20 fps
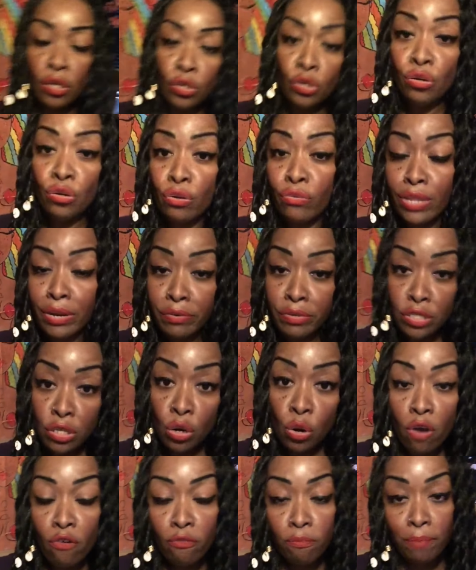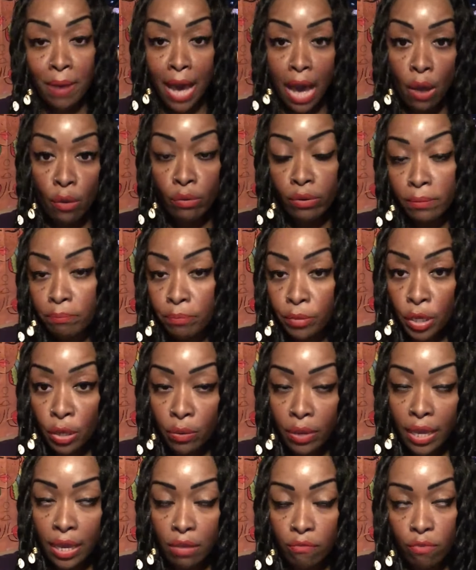you know, there is a lot of power in
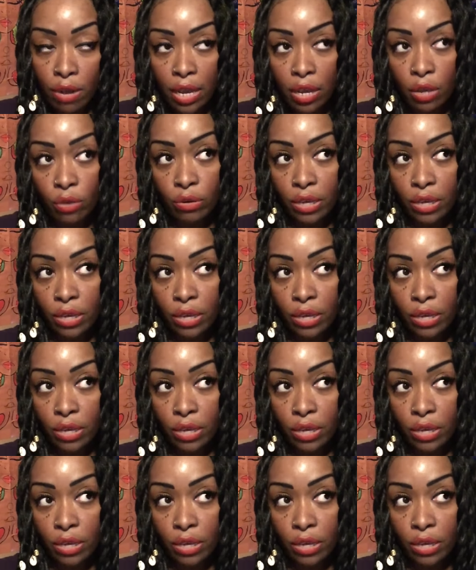beauty, right?